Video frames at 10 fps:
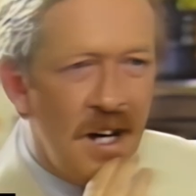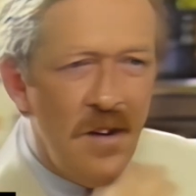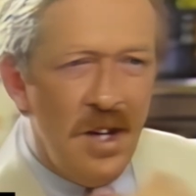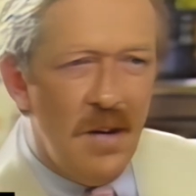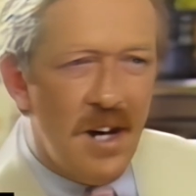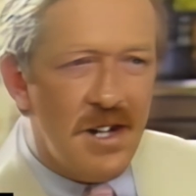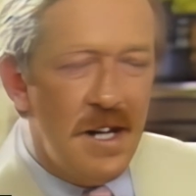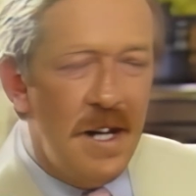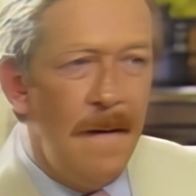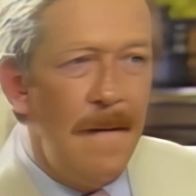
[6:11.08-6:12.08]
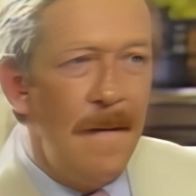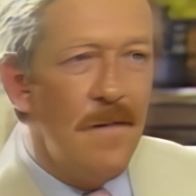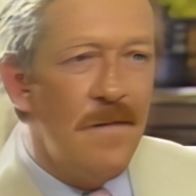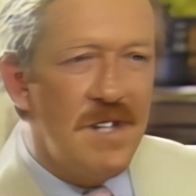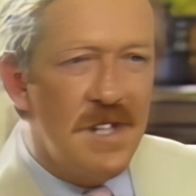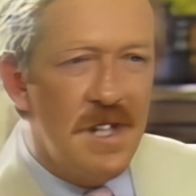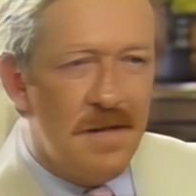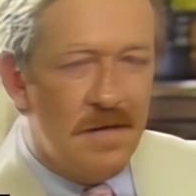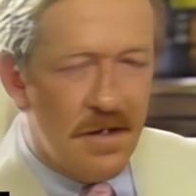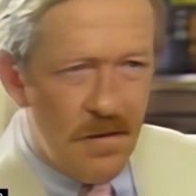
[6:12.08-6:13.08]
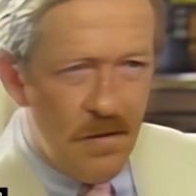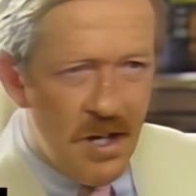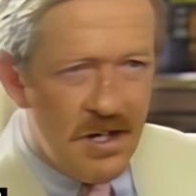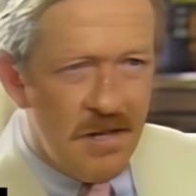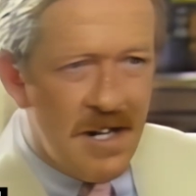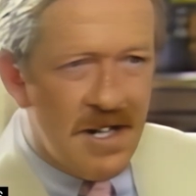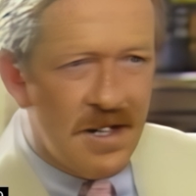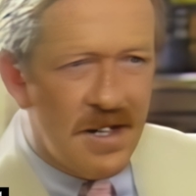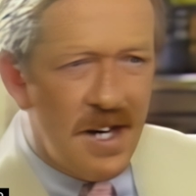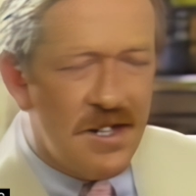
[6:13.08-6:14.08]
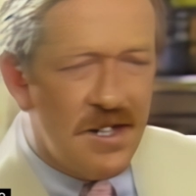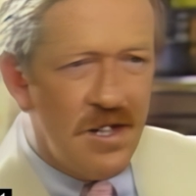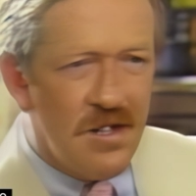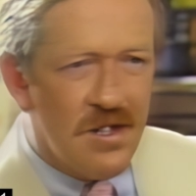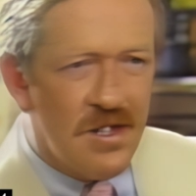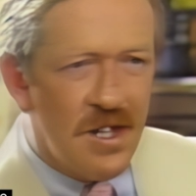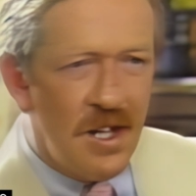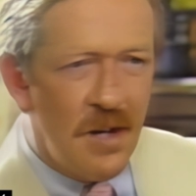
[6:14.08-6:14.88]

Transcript: know that you actually visited one or two mental institutions, didn't